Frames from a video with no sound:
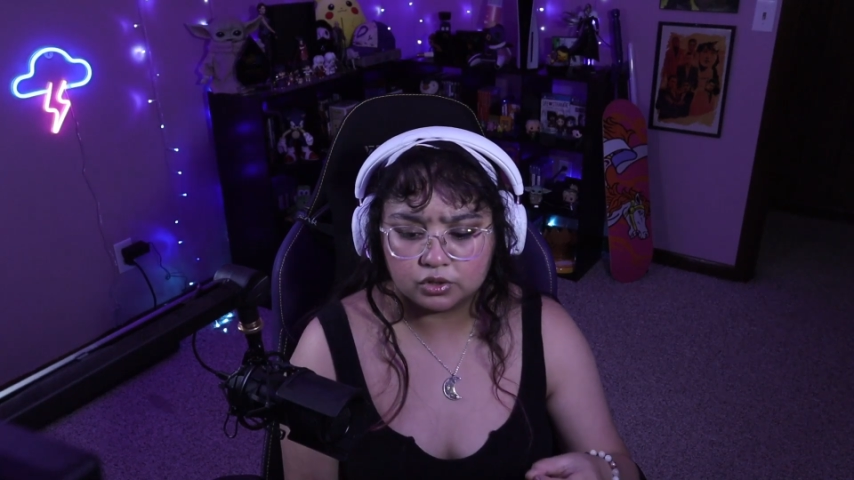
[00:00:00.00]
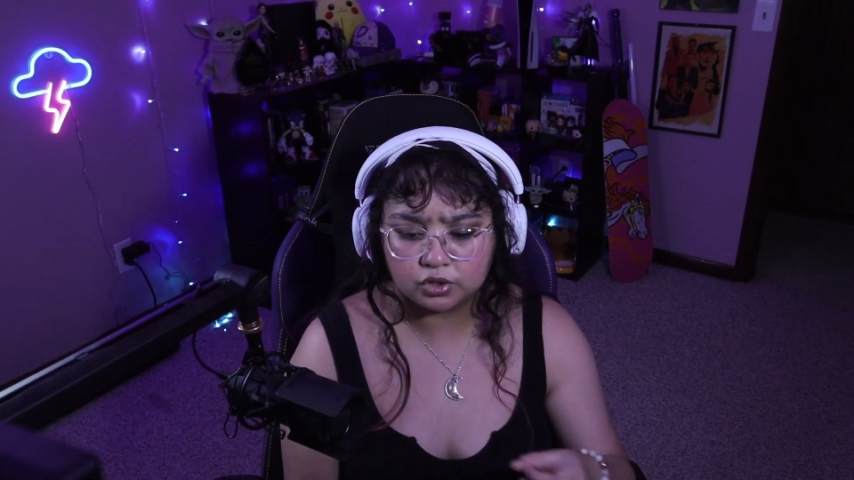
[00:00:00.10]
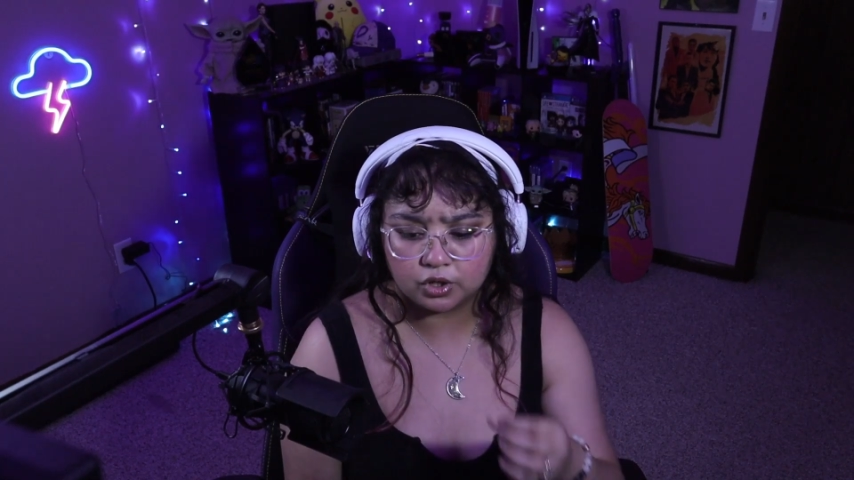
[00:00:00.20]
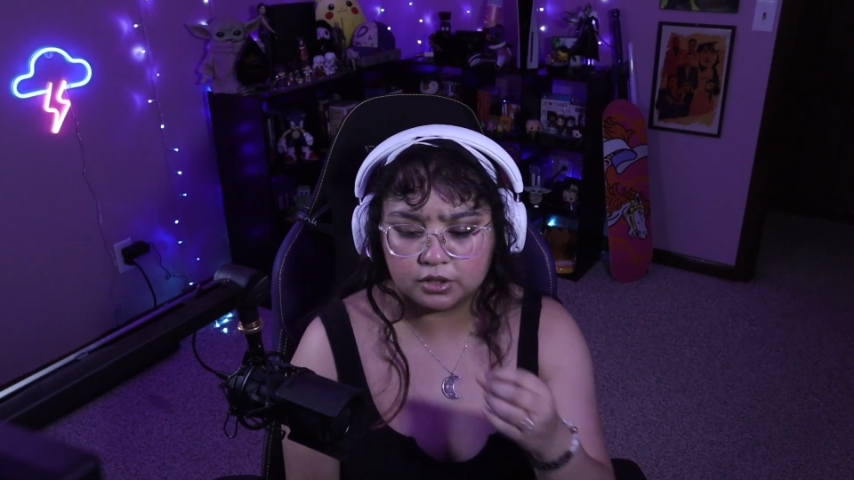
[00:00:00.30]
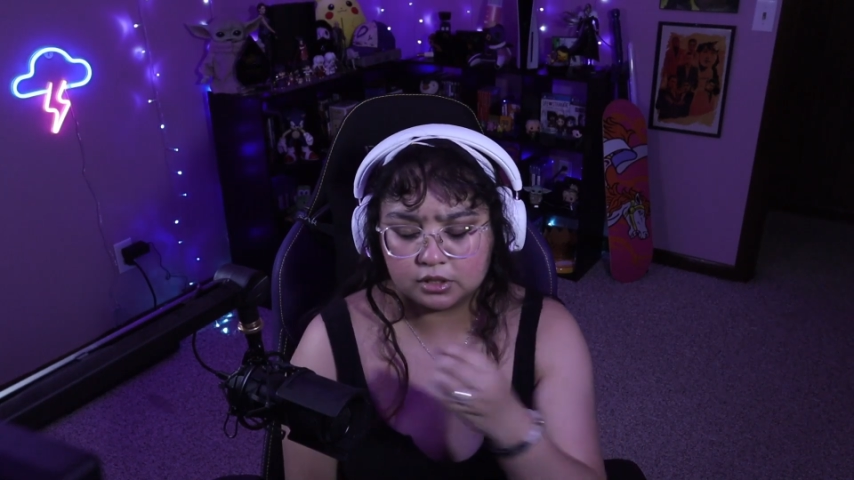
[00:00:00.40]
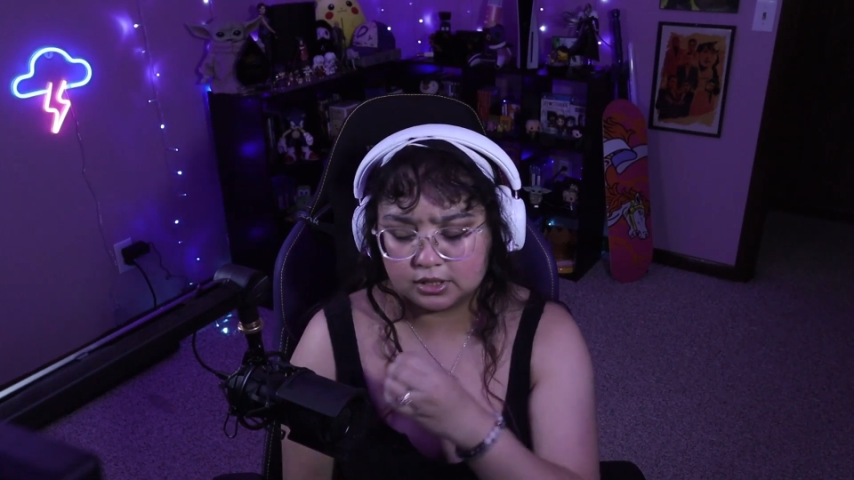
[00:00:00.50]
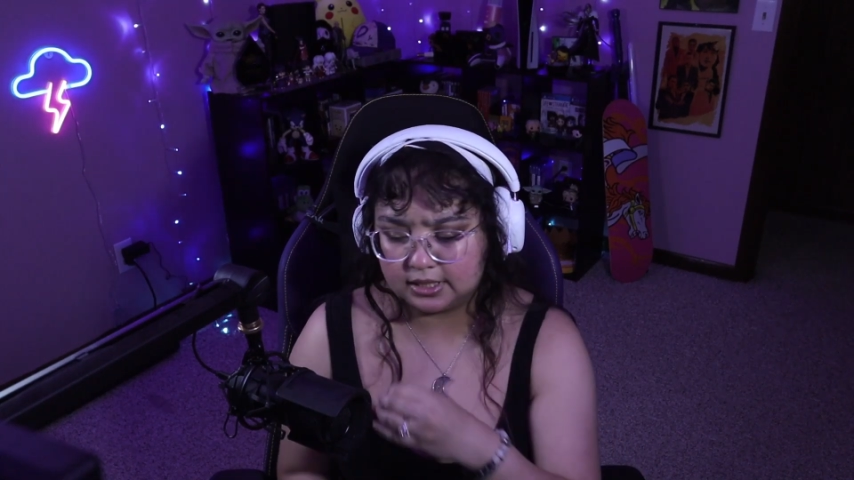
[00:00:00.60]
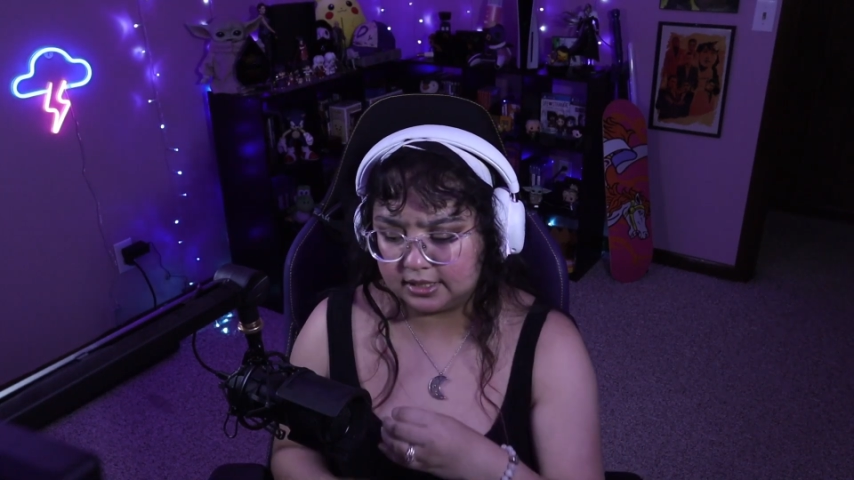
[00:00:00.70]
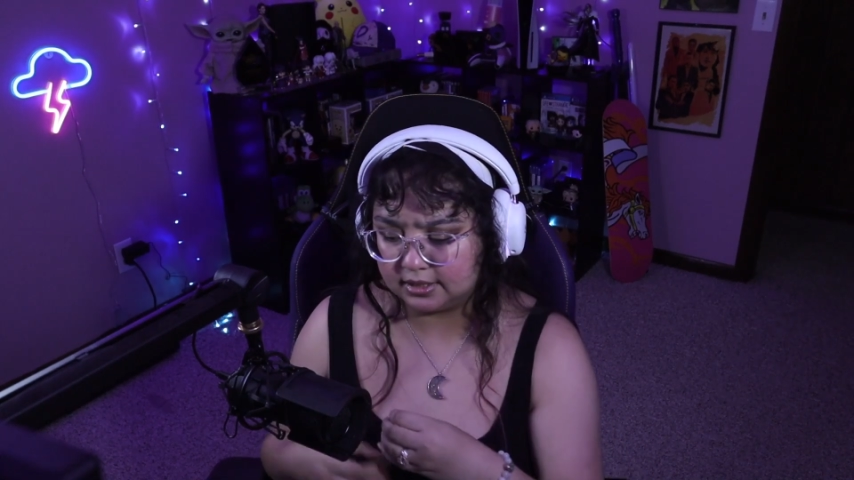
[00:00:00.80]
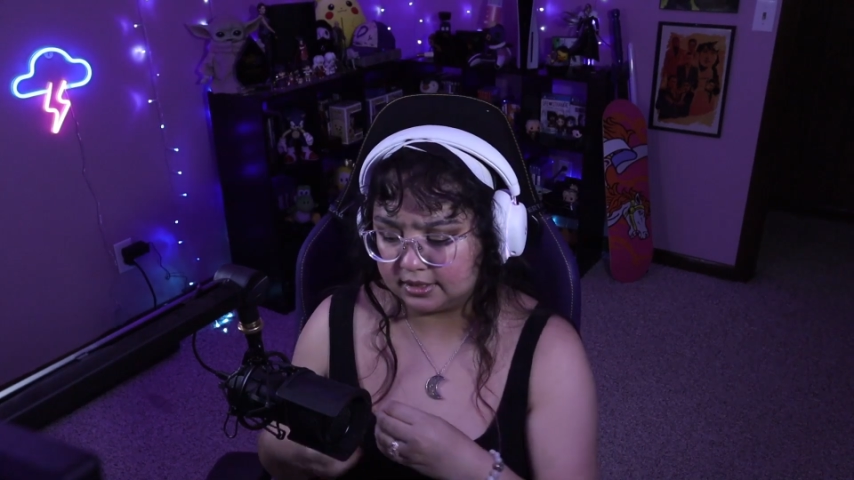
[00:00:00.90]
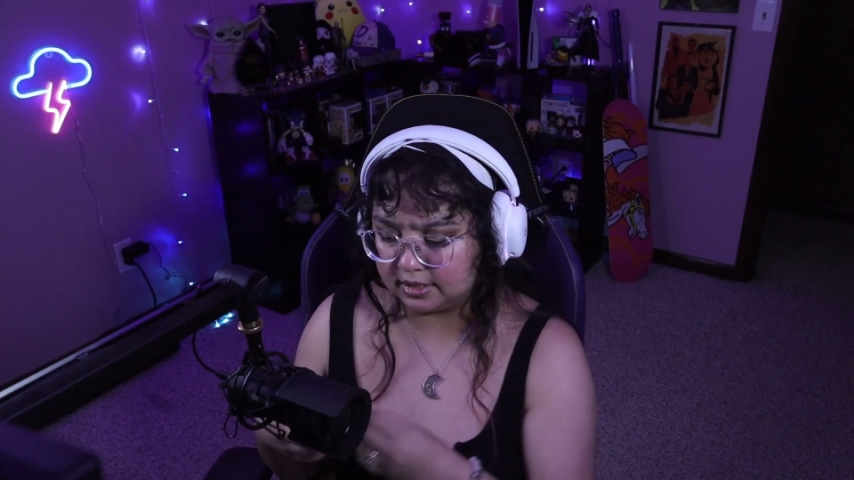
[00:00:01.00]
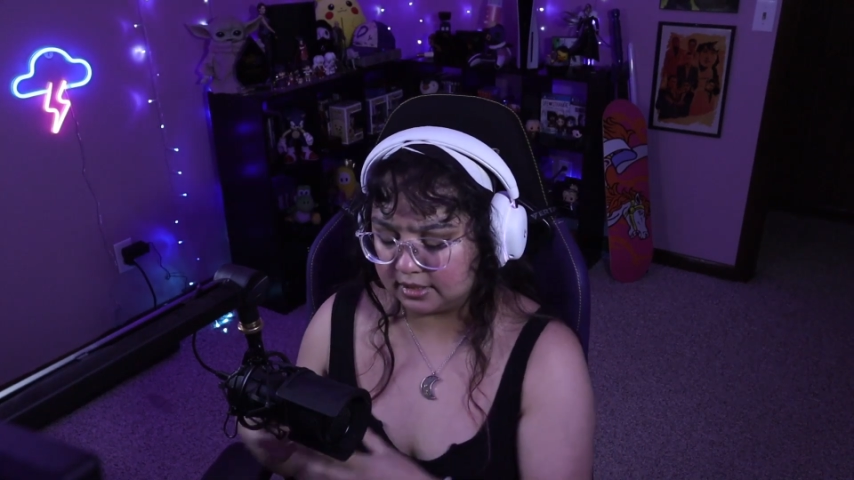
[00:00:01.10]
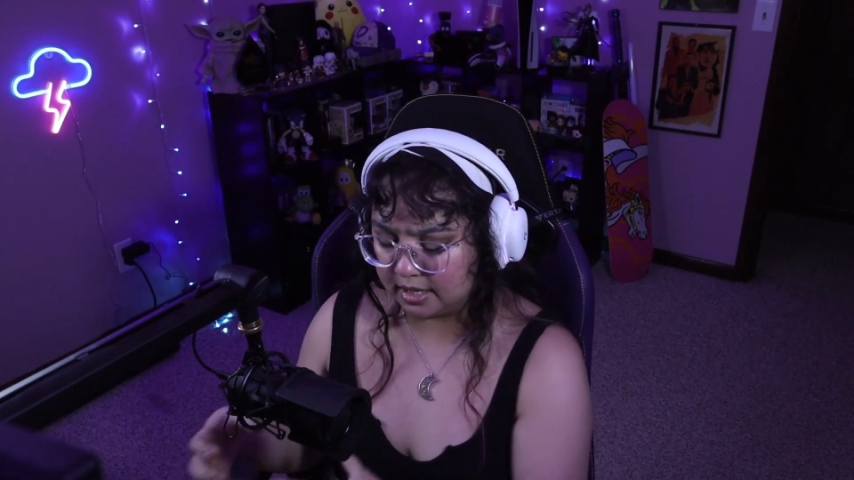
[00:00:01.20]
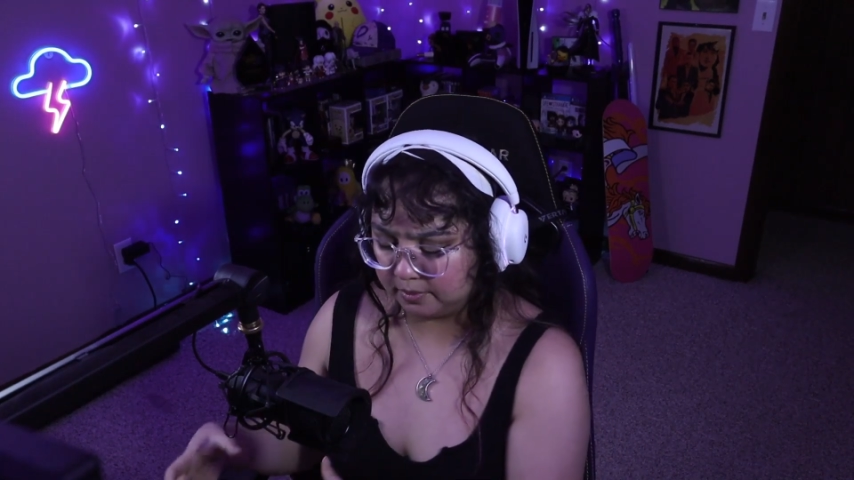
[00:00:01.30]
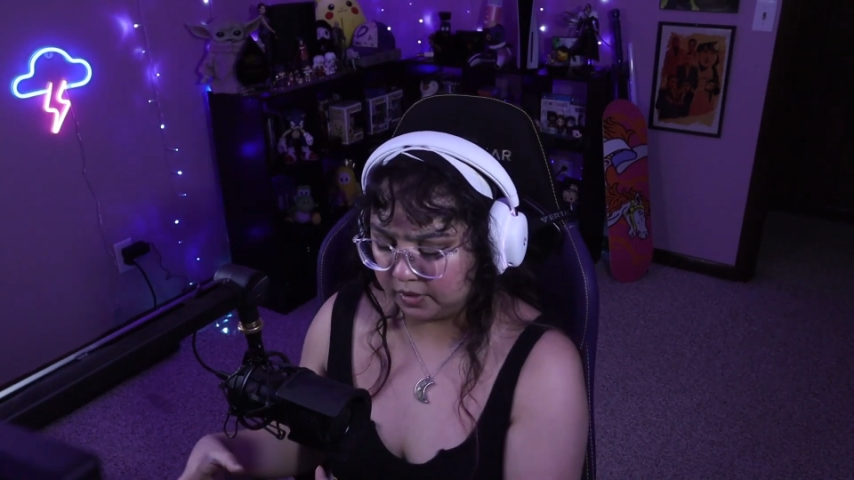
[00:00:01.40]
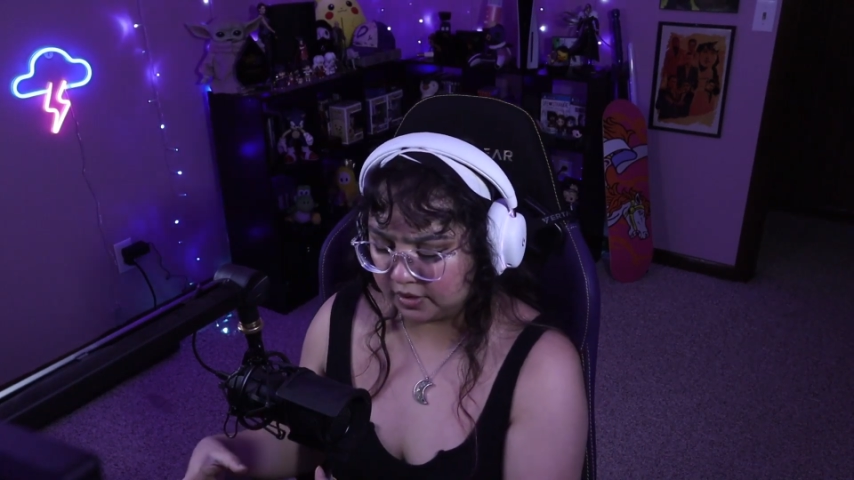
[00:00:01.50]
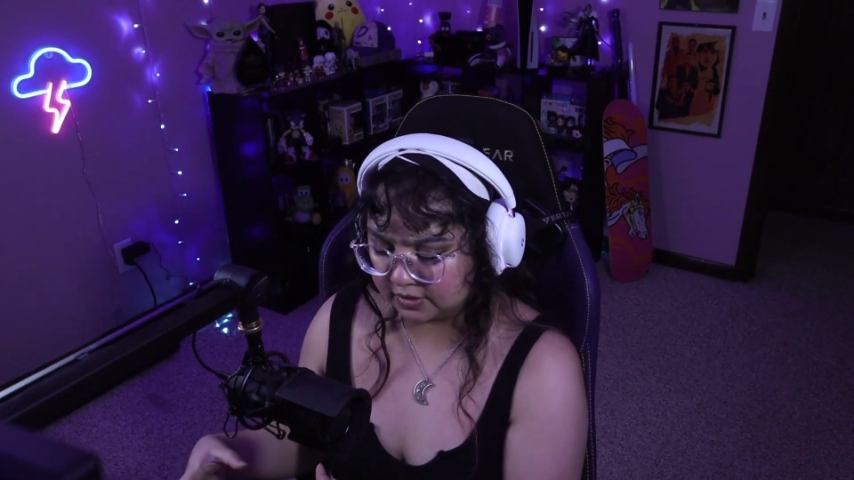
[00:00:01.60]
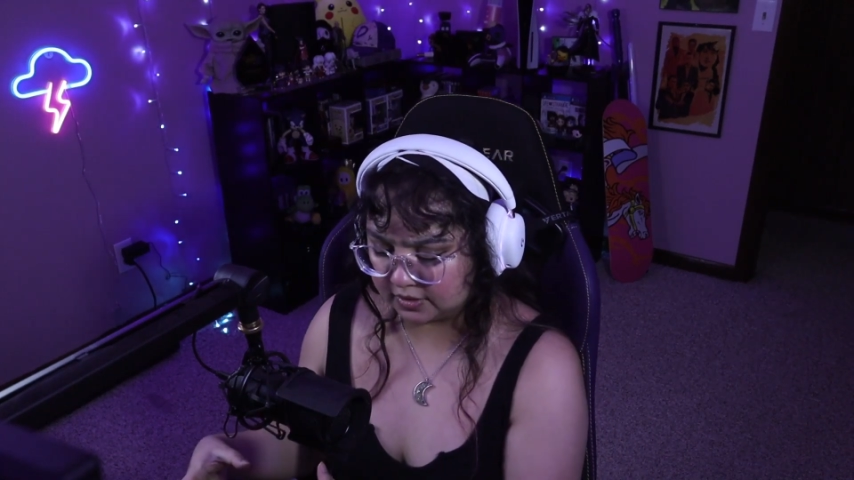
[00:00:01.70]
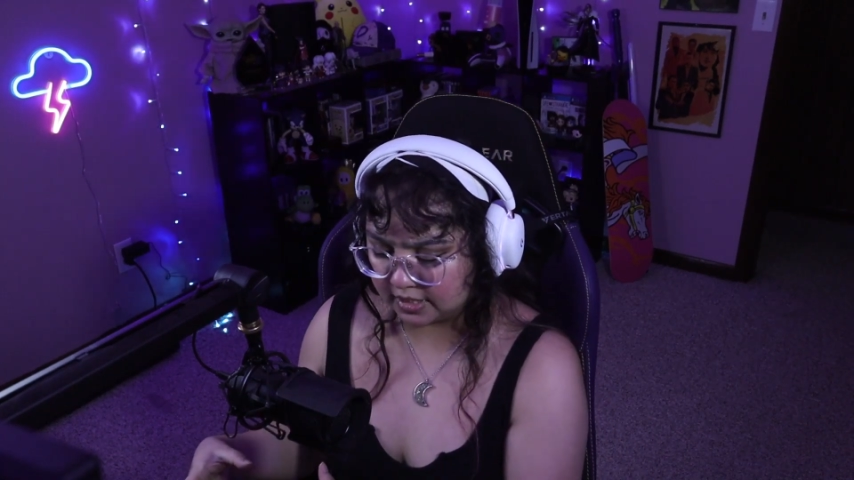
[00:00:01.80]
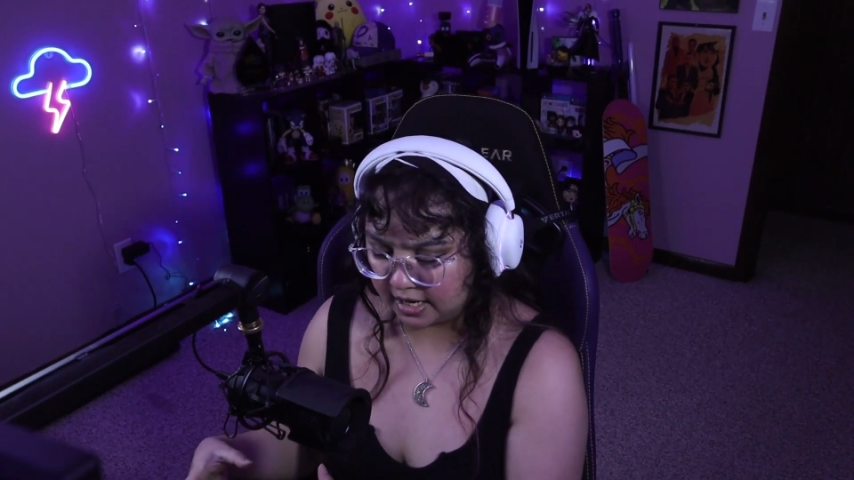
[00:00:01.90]
Turn to the
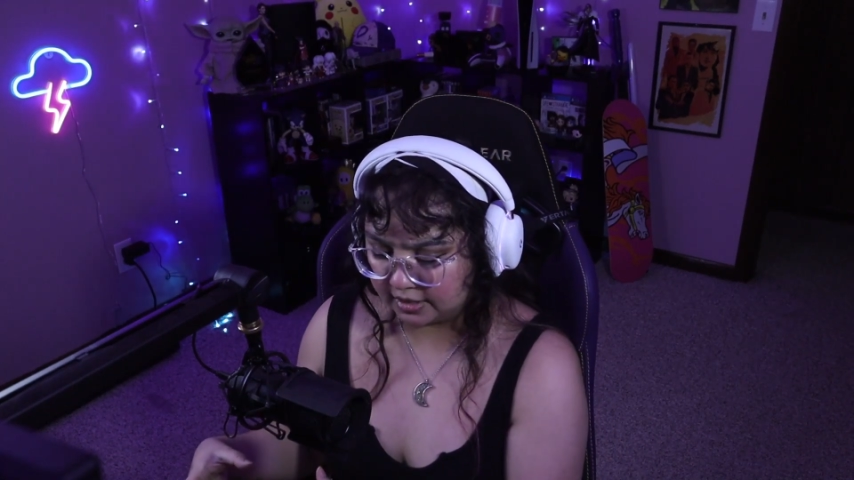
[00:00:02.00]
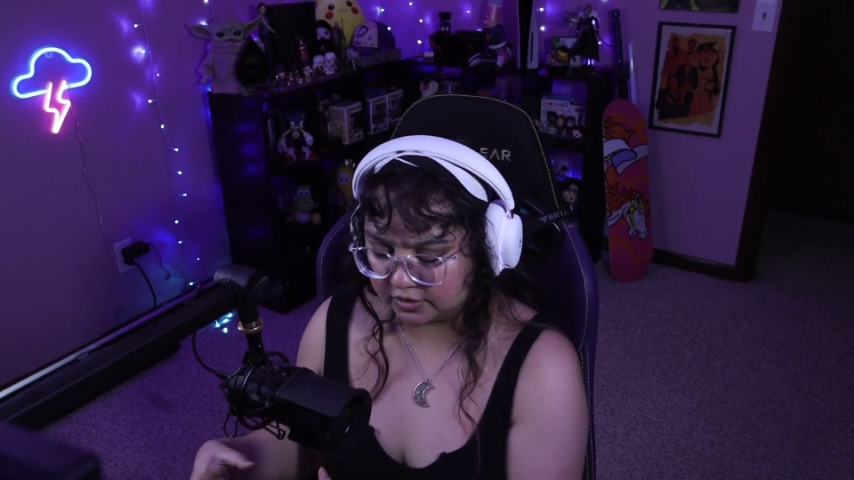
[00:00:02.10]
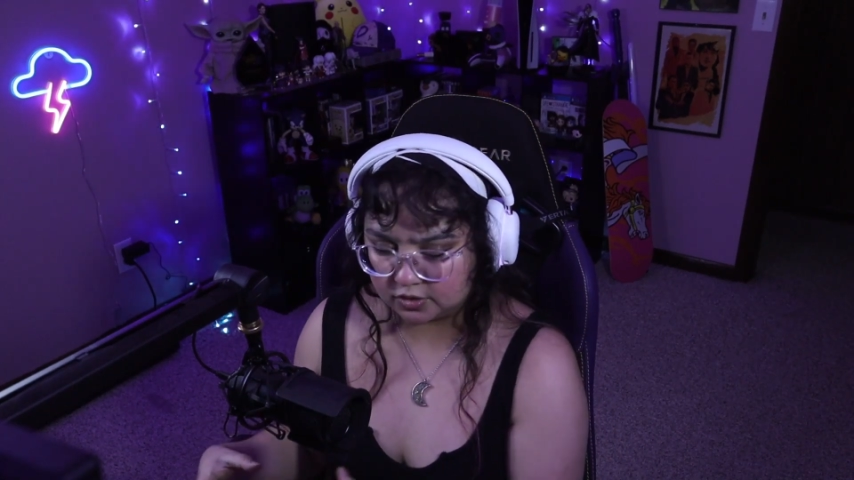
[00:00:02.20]
Templar side.